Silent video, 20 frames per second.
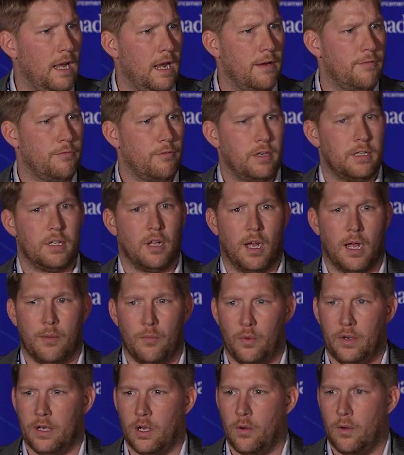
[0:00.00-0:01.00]
every
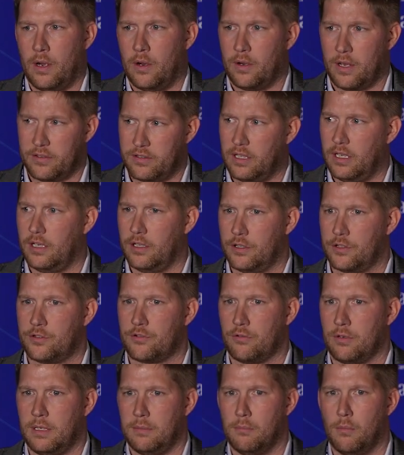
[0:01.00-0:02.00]
time we go out as an
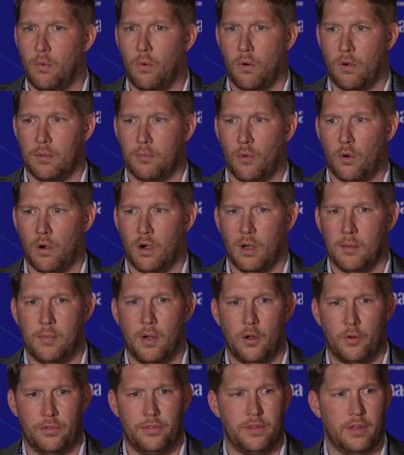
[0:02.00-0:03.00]
industry more and more
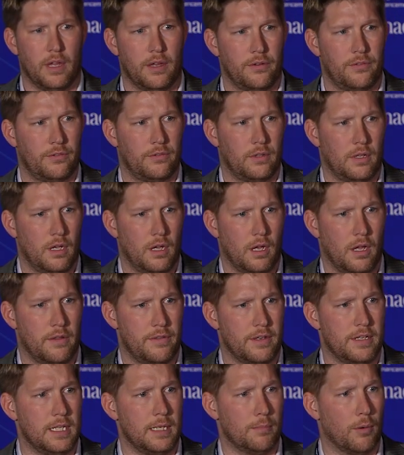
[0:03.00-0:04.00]
about this,
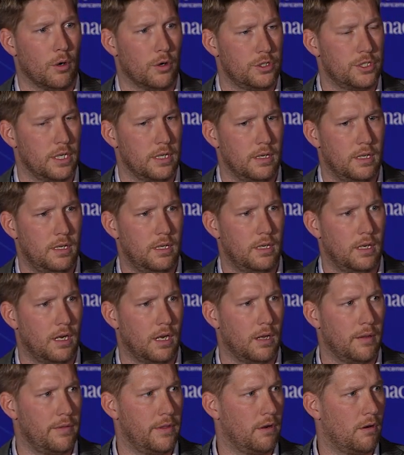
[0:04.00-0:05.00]
the deep ocean.
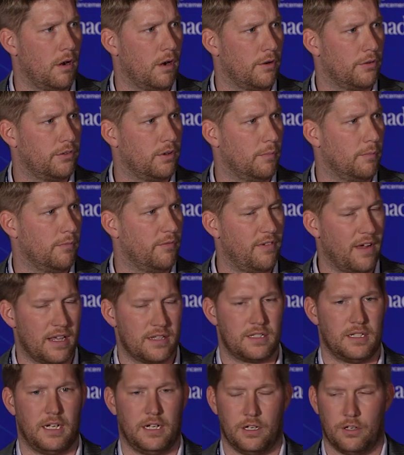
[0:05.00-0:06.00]
There are some
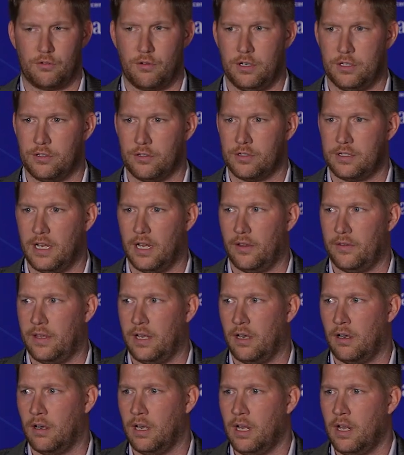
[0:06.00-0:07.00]
fascinating creatures down
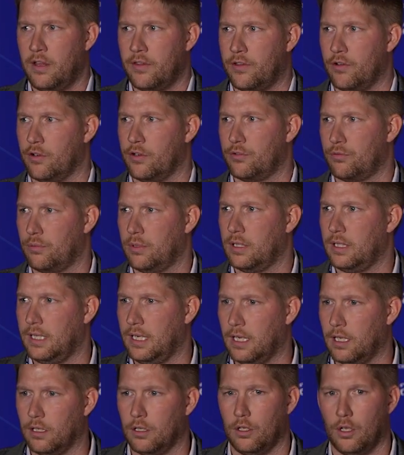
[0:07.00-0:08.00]
there. There is
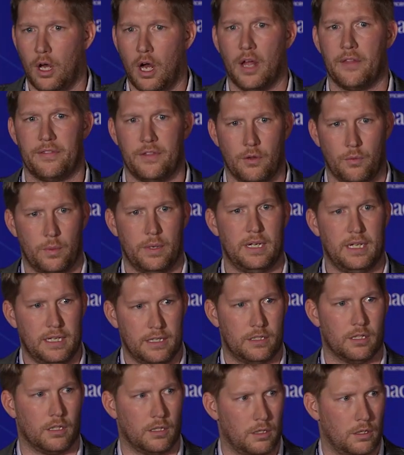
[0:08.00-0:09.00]
really a lot that we
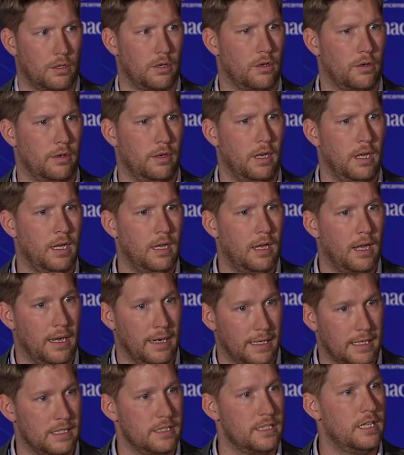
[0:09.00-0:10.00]
need to learn
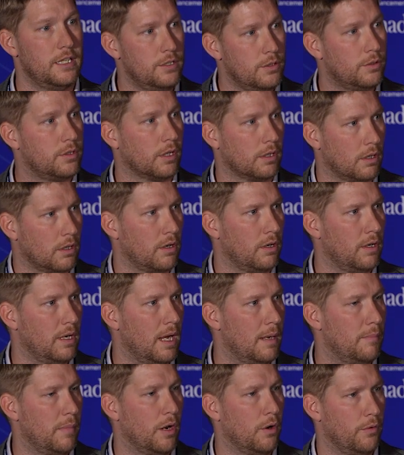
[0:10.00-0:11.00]
and continue to learn
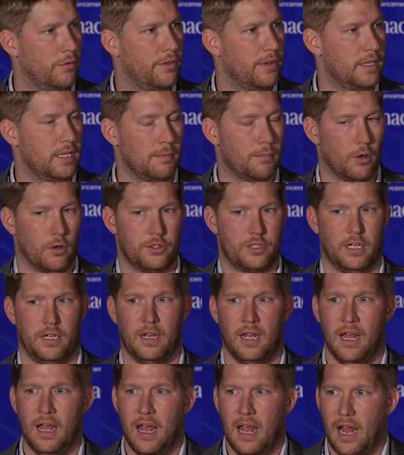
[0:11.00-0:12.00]
about the deep
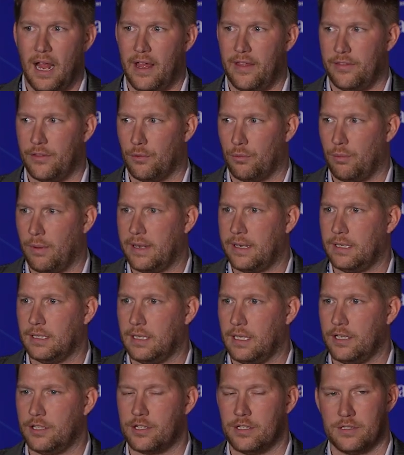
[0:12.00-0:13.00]
ocean, and the
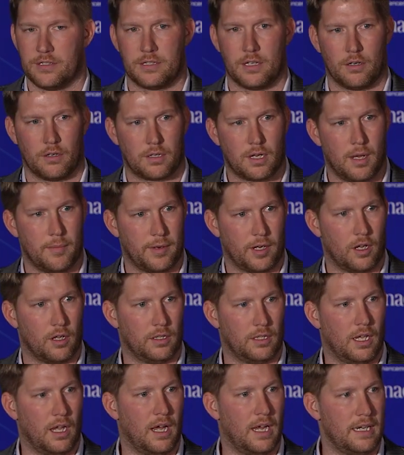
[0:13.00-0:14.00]
regulations that are coming
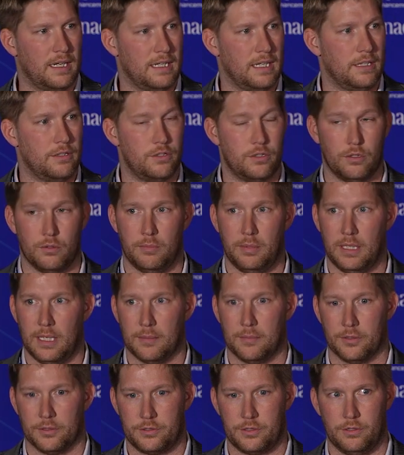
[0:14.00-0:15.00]
online need to be
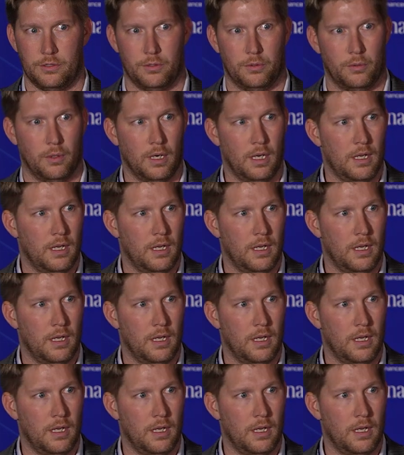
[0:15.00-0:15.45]
able to